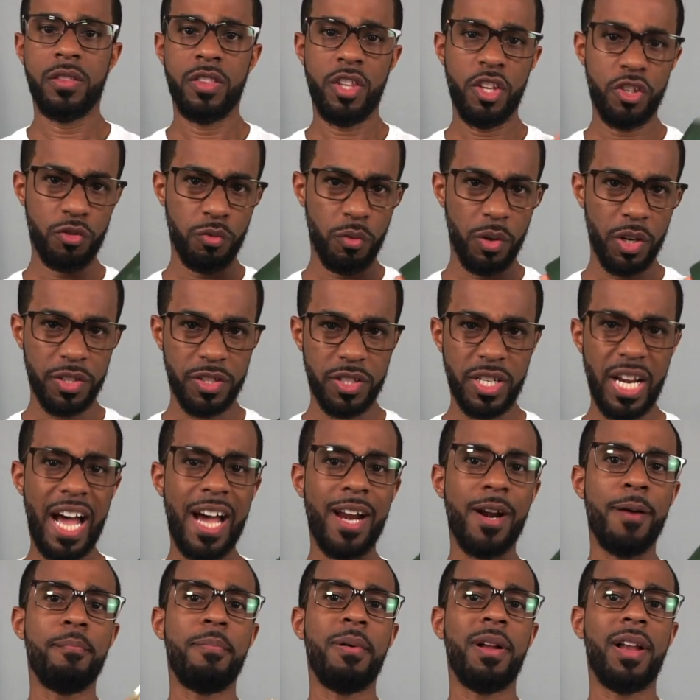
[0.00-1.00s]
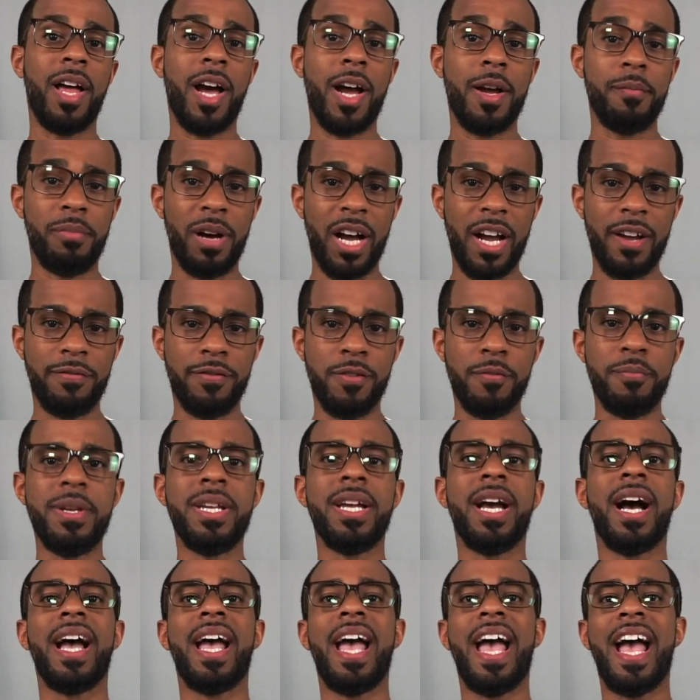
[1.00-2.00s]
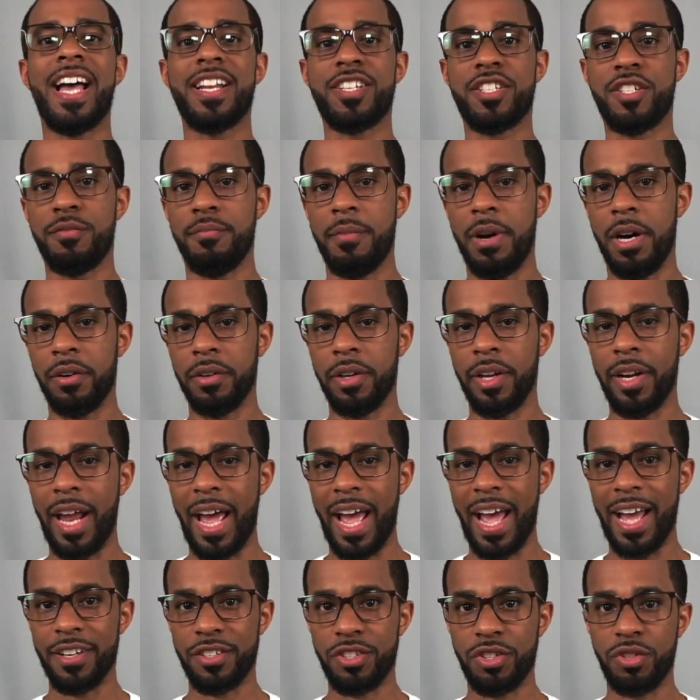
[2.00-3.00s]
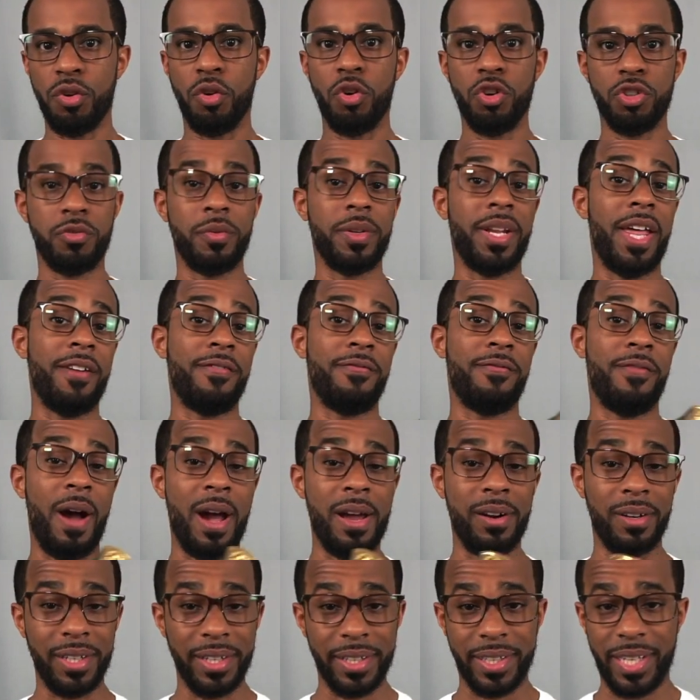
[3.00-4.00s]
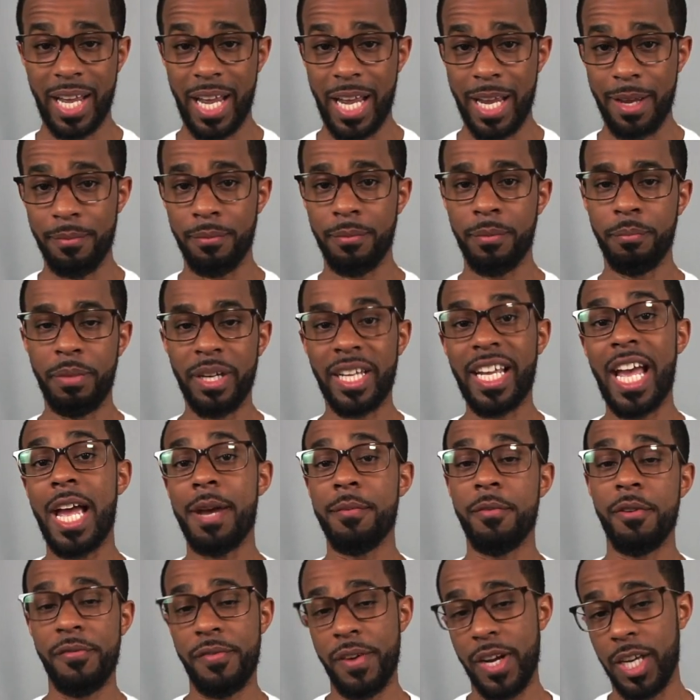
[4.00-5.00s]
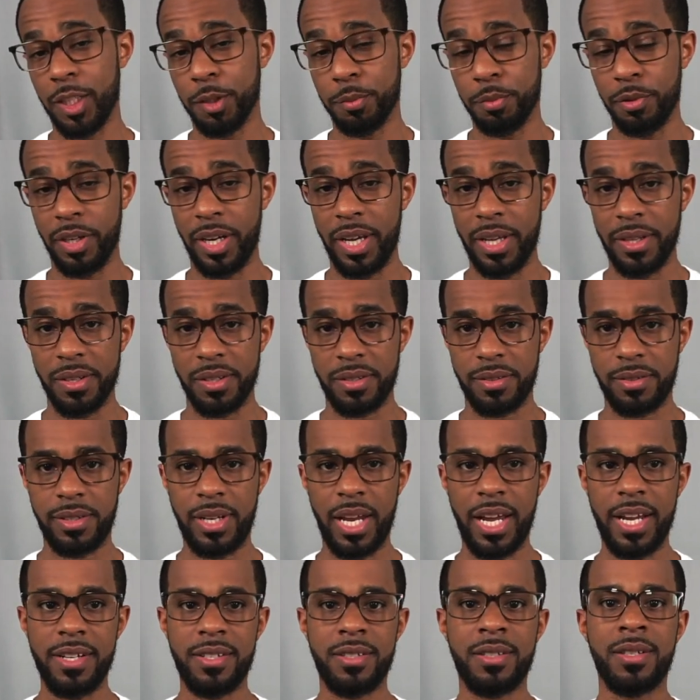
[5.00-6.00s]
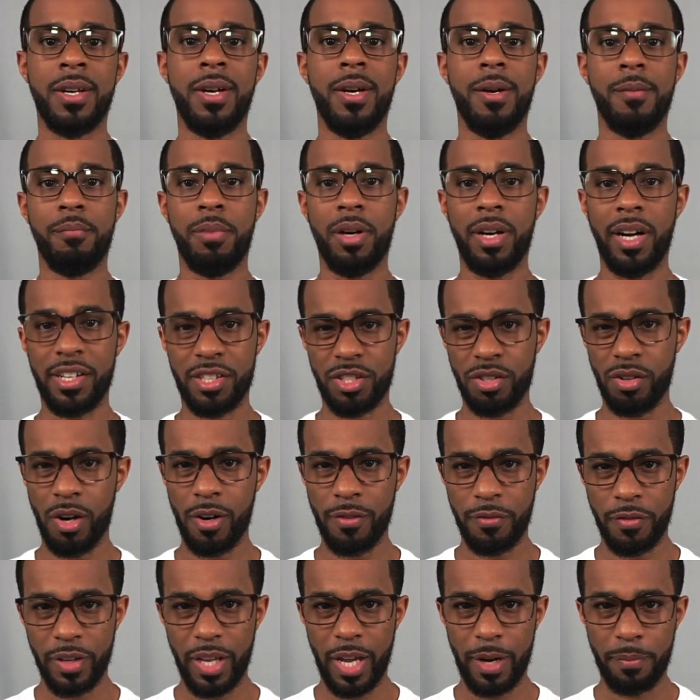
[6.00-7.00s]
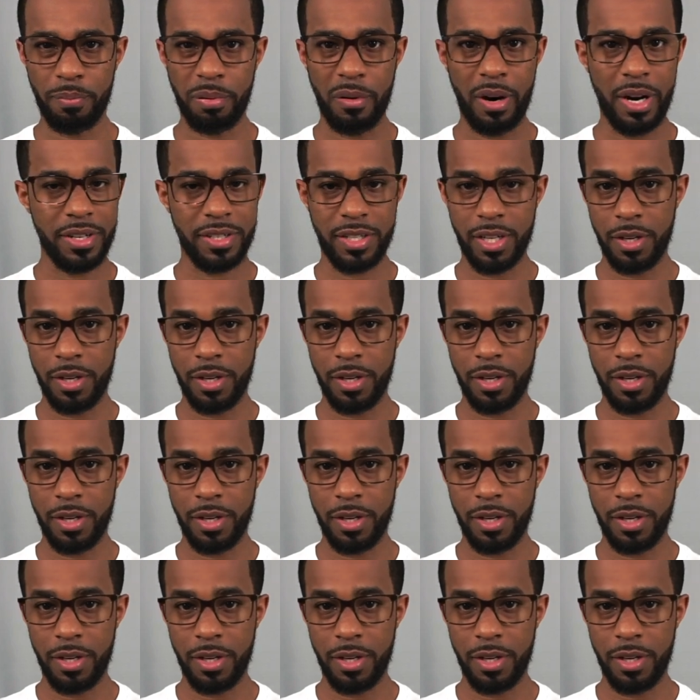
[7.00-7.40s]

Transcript: This was not a blind buy for me. I had smelled it at stores when they finally came, became available in the States, but I saw it for that price.